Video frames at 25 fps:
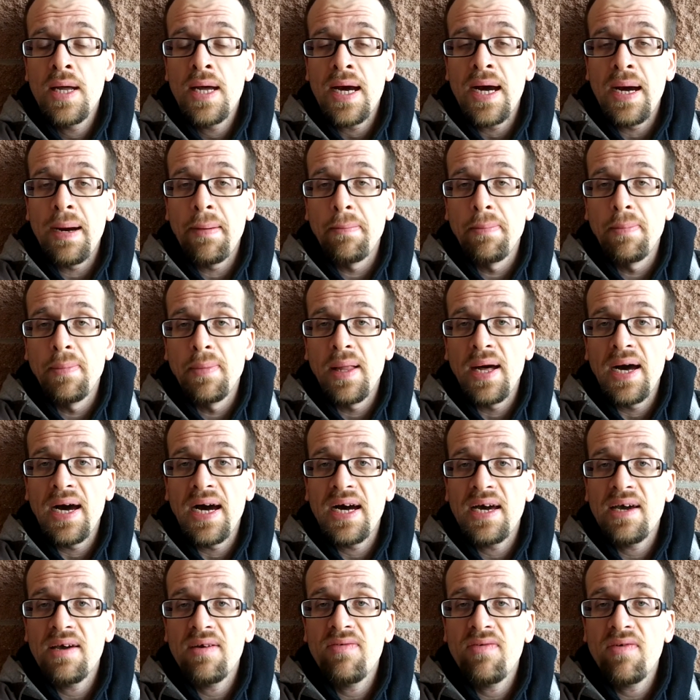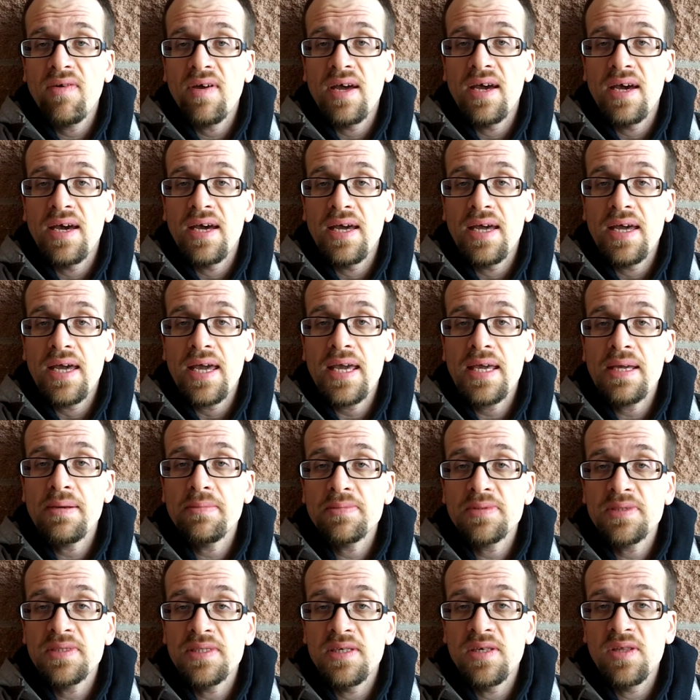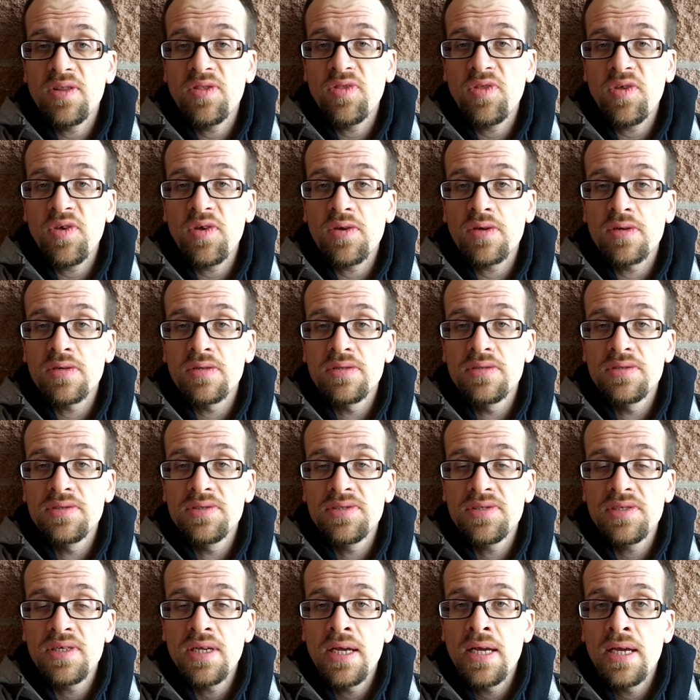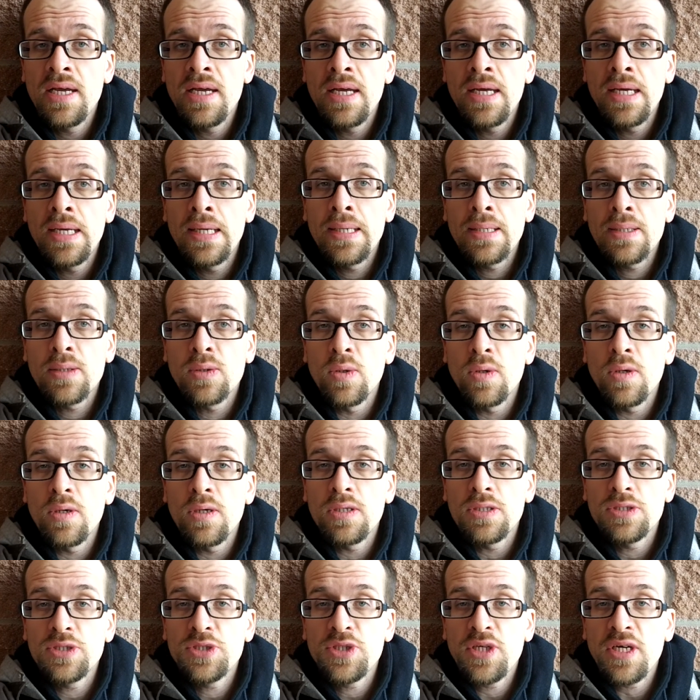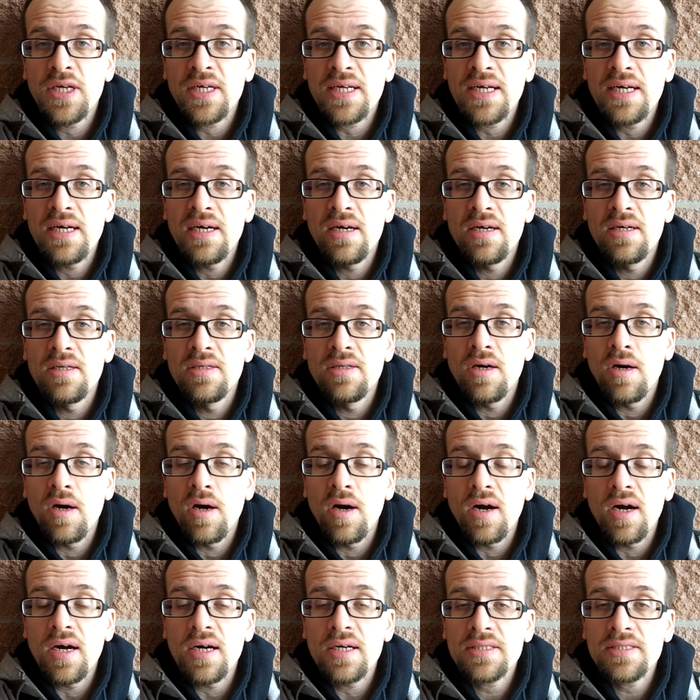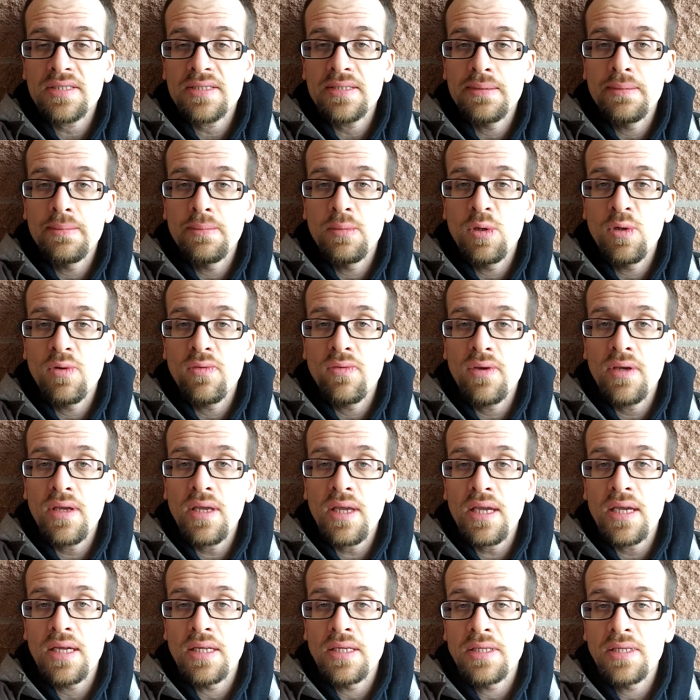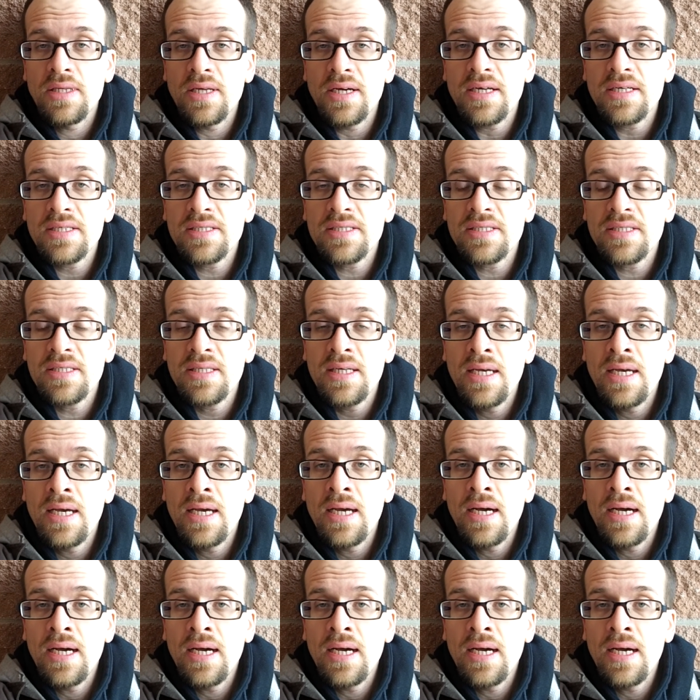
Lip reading: I'm live at AMC Theaters going to check out an awesome movie, and yes,